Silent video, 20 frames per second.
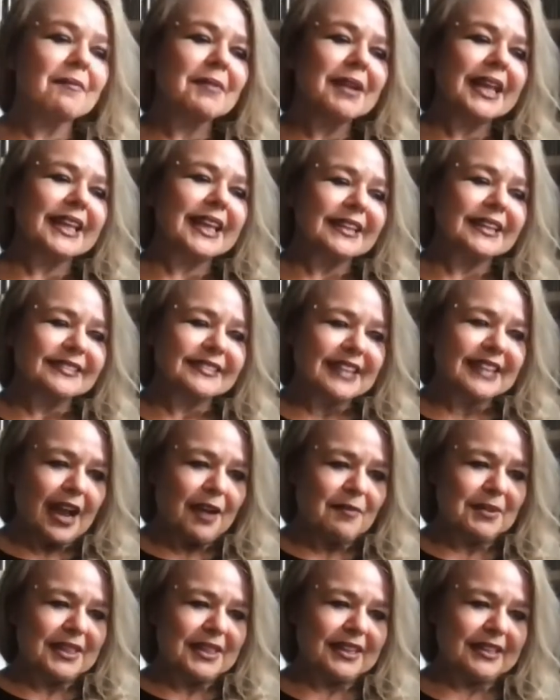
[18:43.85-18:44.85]
But I guess I
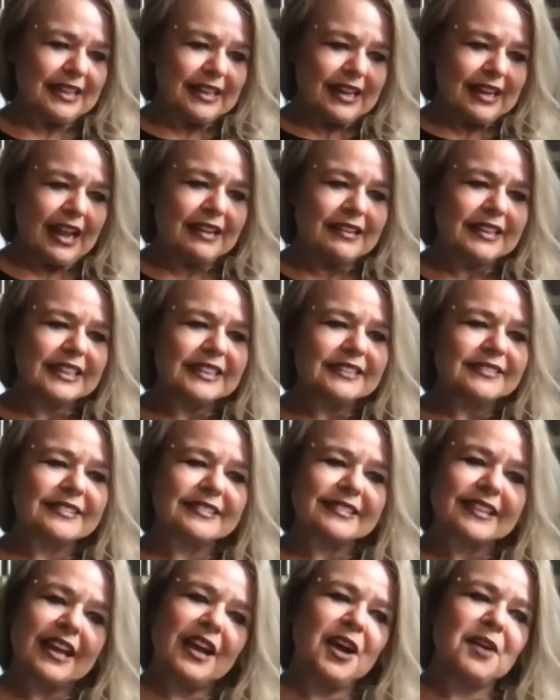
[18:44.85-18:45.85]
mean that
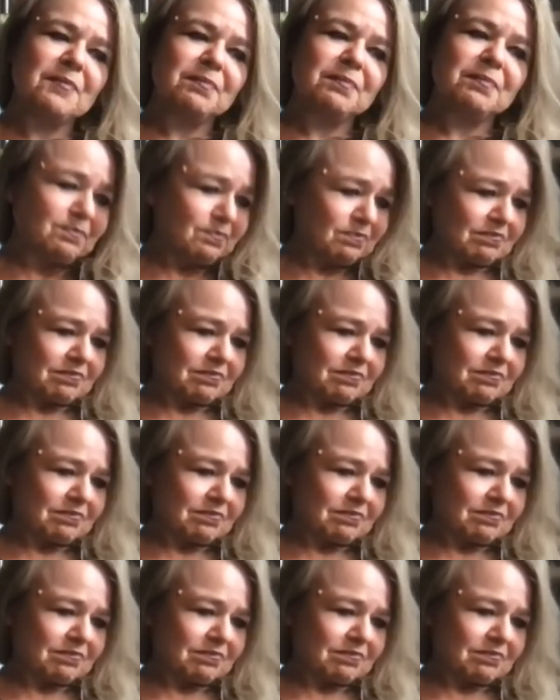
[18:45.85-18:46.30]
leads um